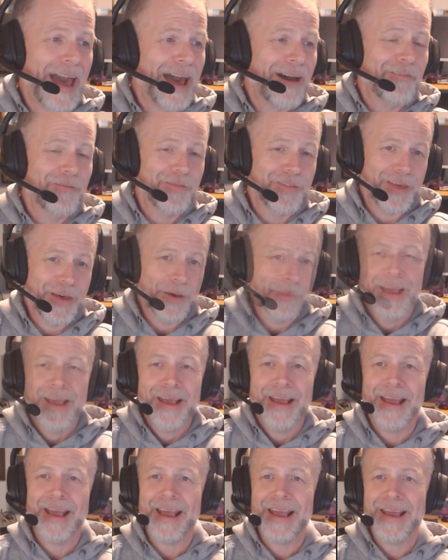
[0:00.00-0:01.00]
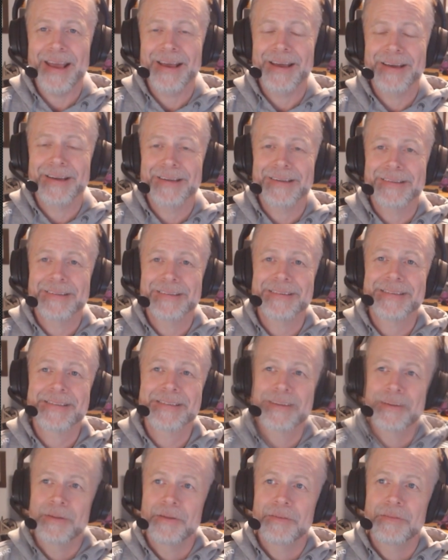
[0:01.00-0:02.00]
them, and
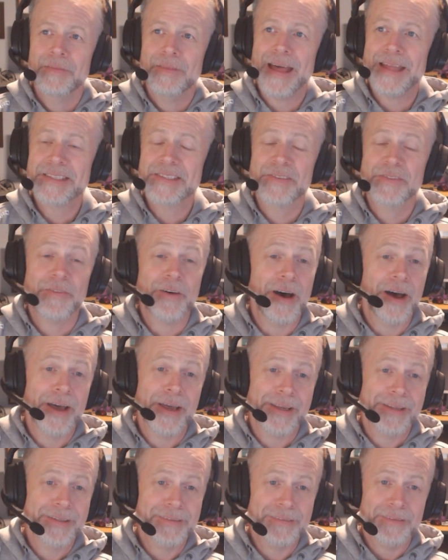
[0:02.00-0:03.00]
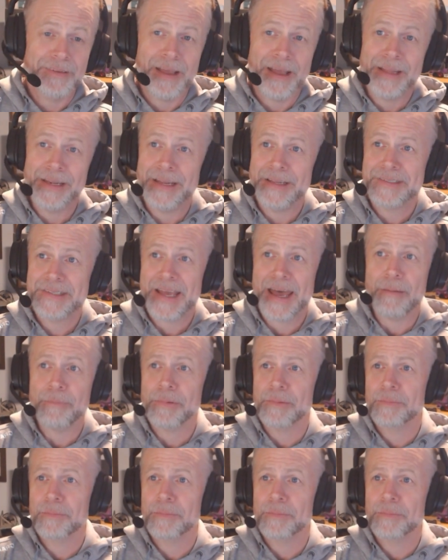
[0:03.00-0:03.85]
that's fine, and it's happened